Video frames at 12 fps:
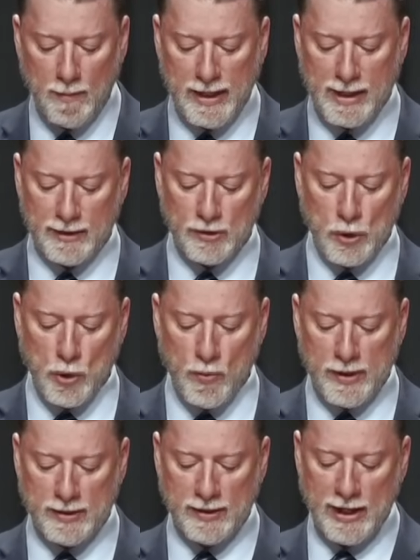Because
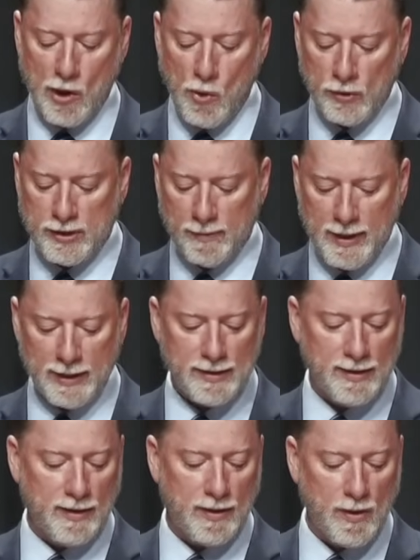who is the
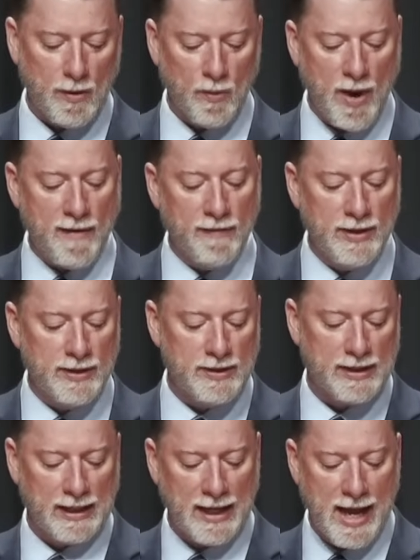ultimate
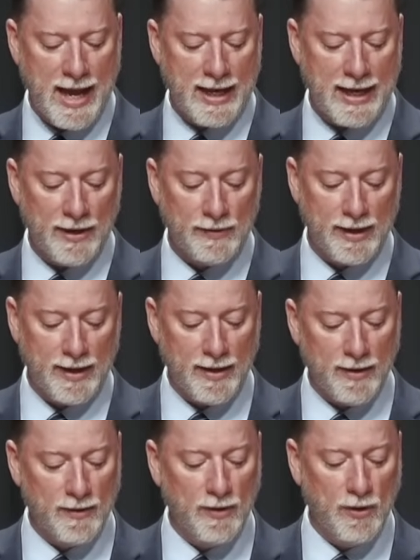ravenous lion out
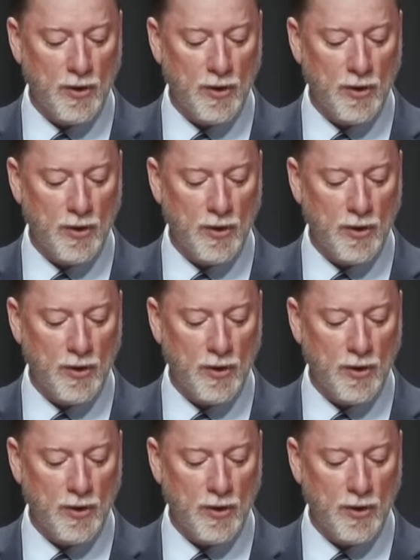there